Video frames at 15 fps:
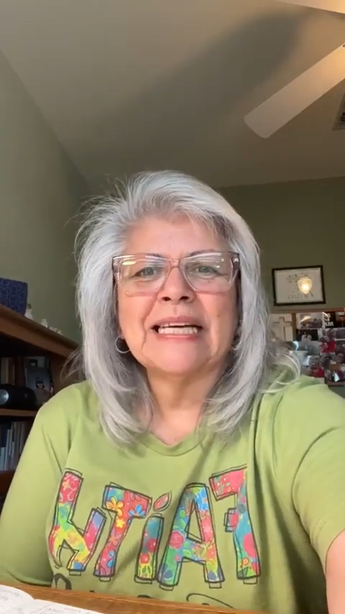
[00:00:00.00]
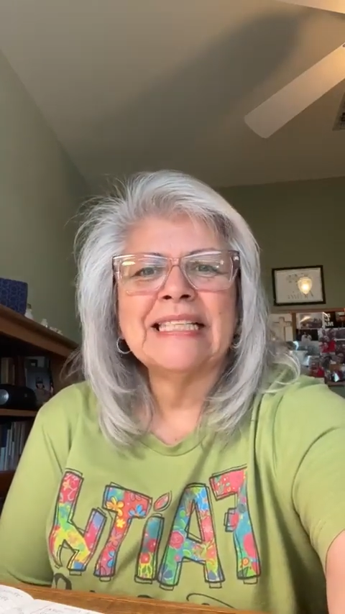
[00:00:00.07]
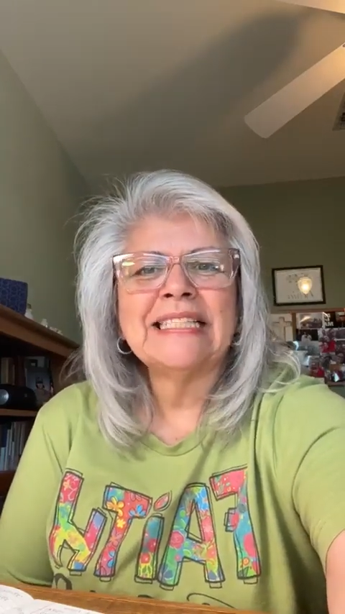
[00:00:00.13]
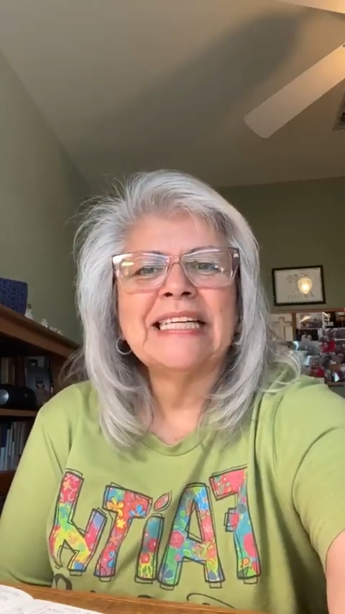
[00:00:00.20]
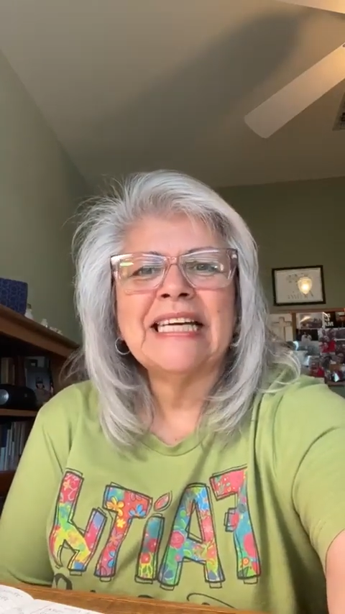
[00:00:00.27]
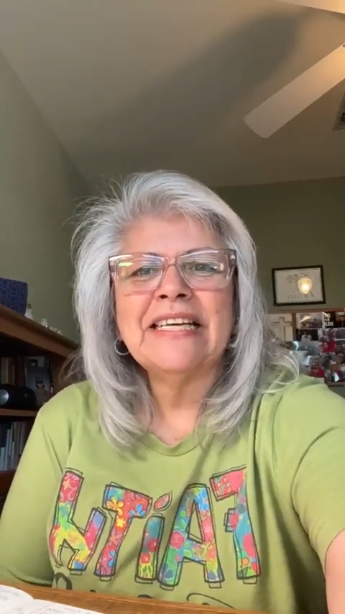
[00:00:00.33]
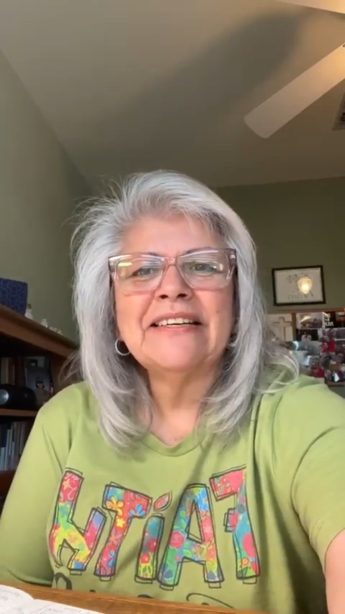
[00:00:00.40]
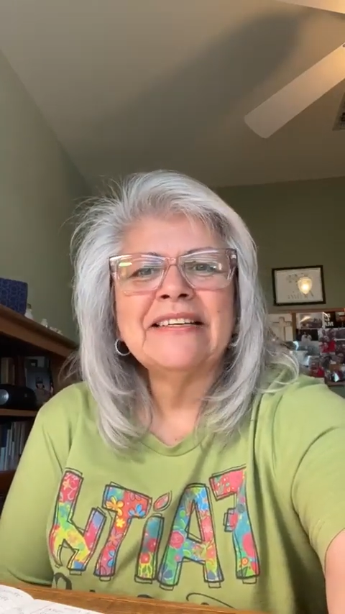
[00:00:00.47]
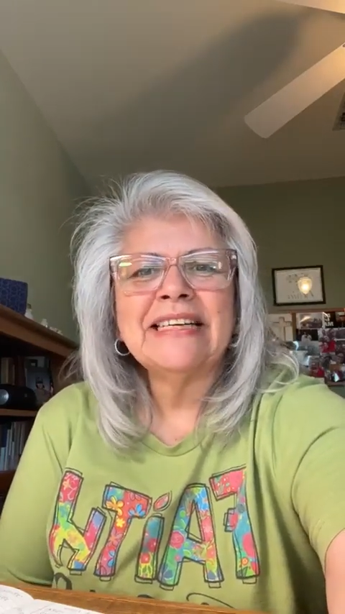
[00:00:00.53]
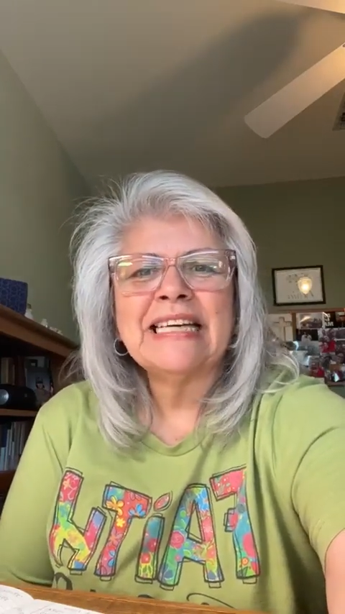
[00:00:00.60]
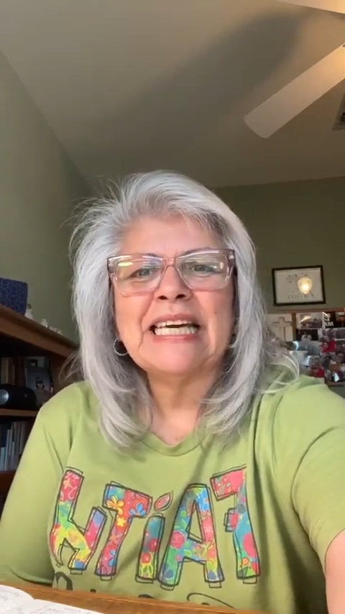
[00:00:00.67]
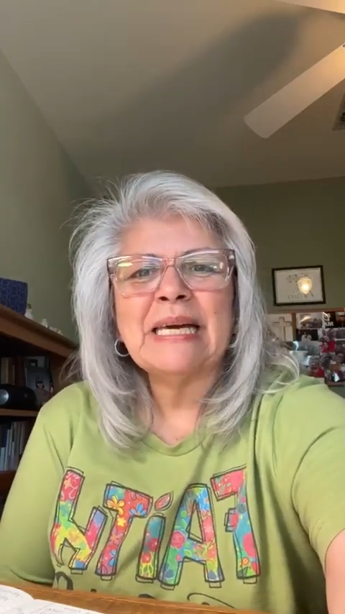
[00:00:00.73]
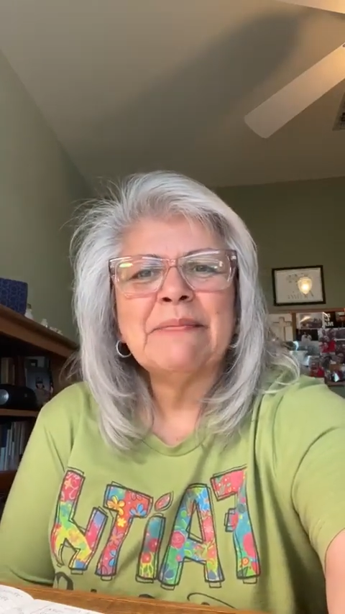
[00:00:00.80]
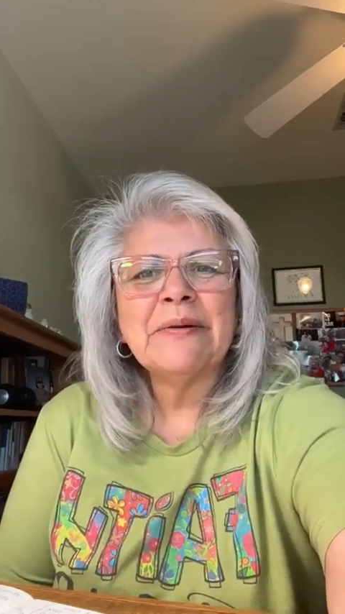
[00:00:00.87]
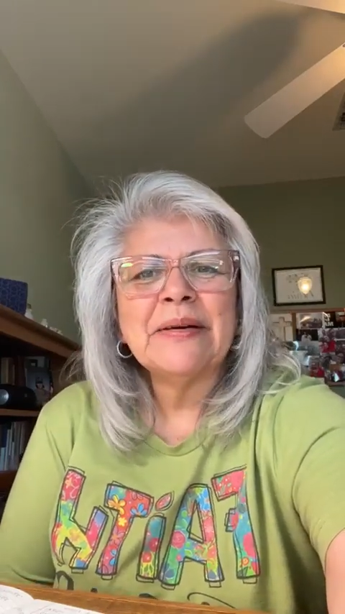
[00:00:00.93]
We continue
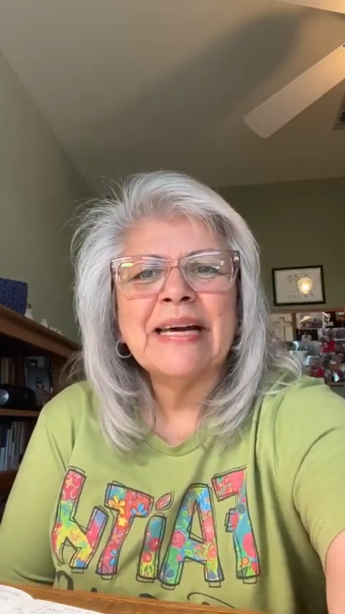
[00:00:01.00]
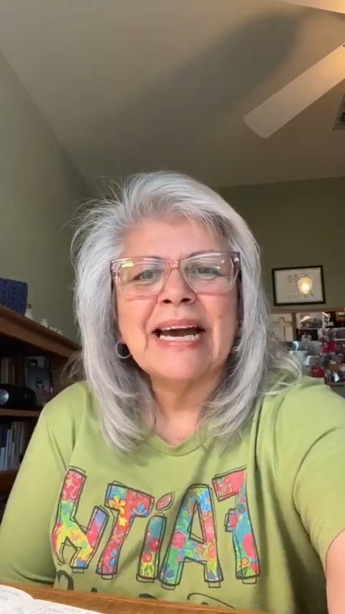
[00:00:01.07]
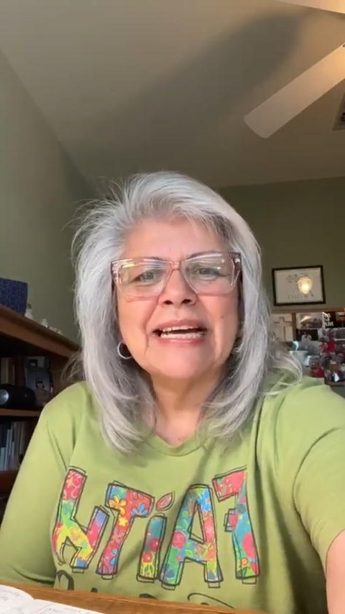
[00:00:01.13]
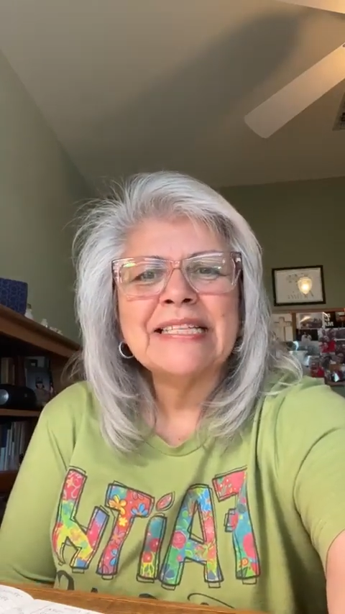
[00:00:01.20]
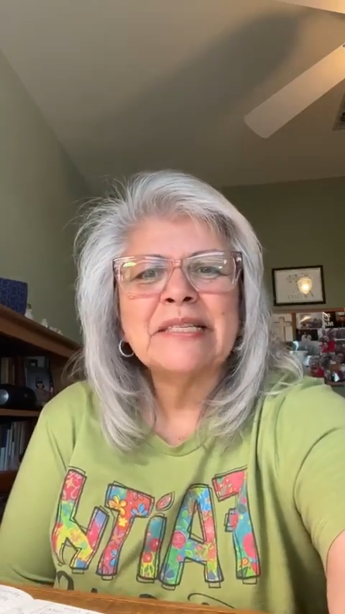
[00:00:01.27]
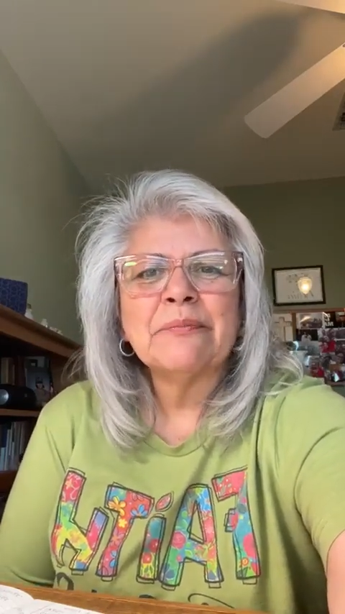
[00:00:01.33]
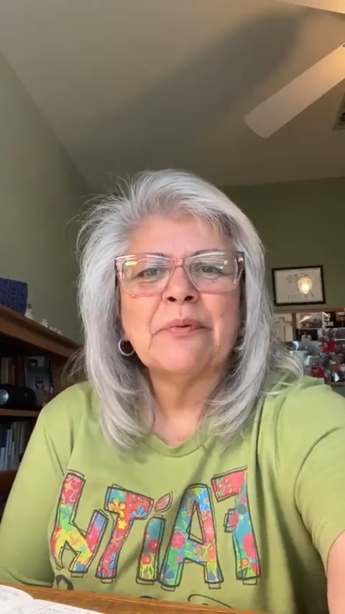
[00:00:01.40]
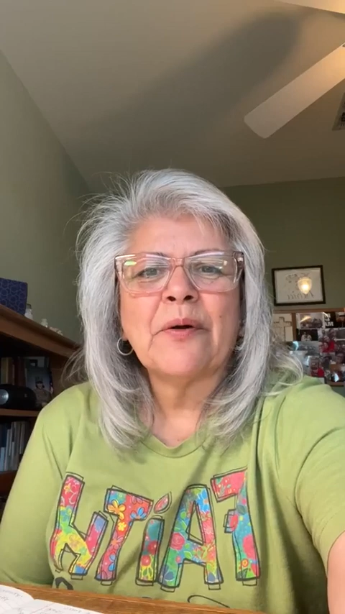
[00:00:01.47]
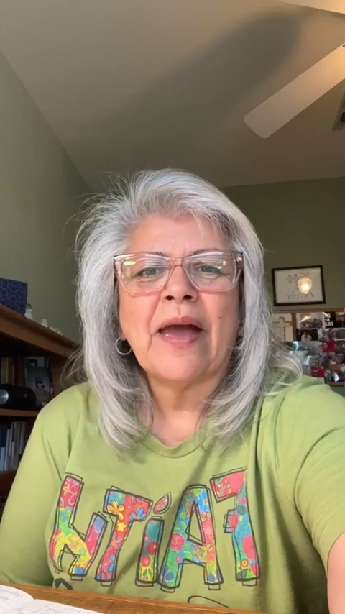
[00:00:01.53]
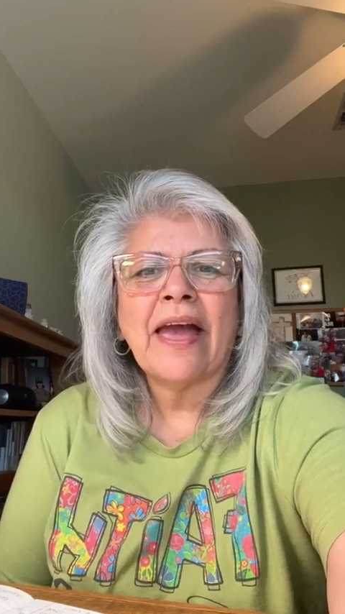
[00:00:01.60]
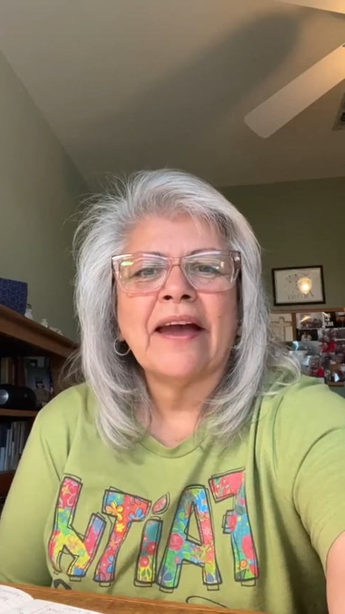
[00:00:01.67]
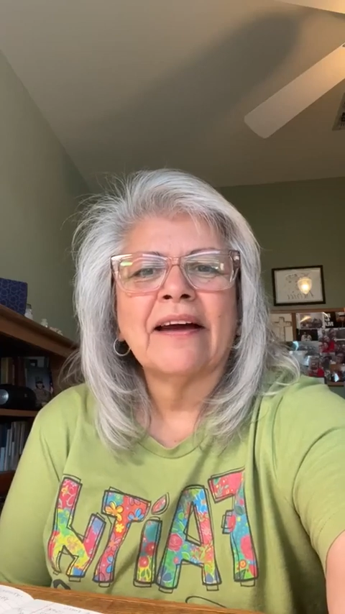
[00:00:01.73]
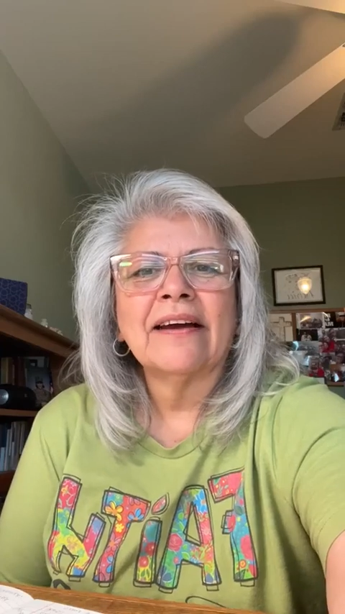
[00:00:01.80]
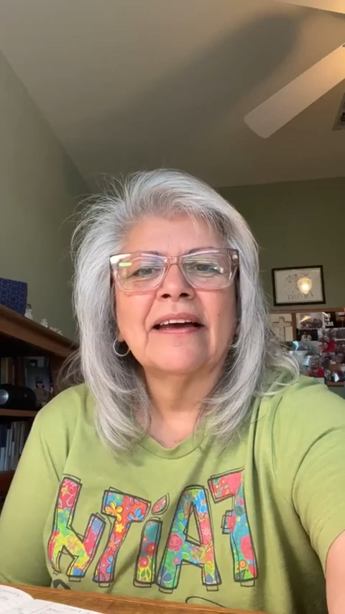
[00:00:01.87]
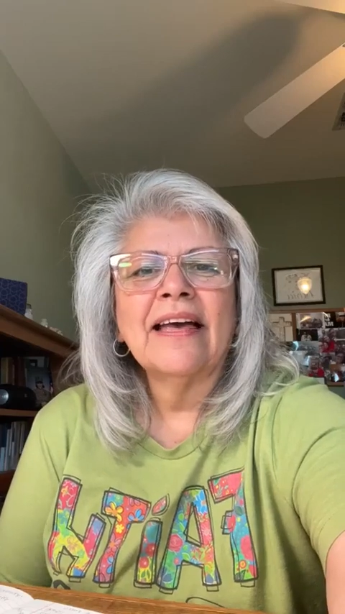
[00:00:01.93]
to keep you guys in
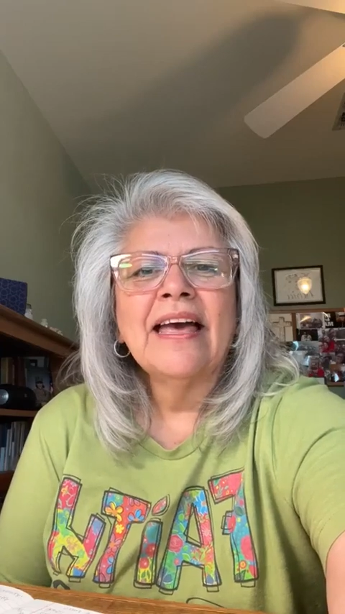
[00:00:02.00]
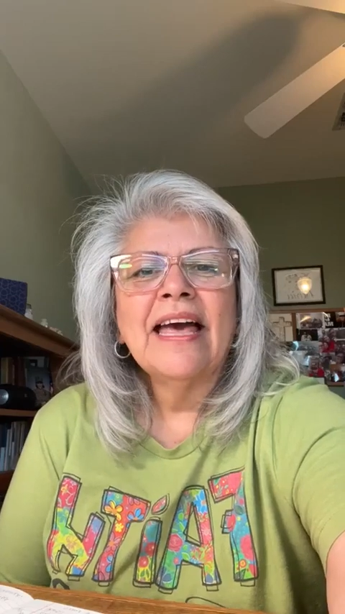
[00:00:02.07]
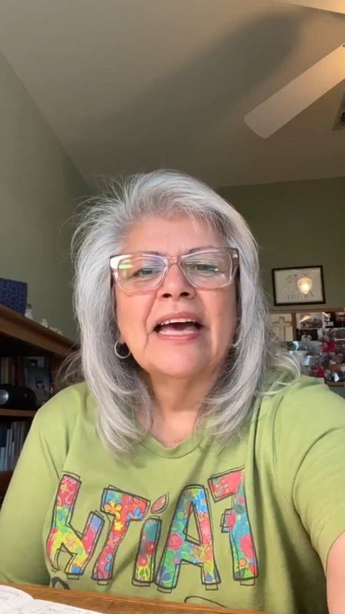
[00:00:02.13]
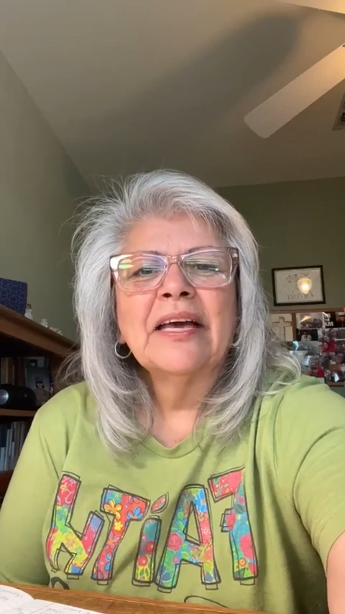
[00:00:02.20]
prayer.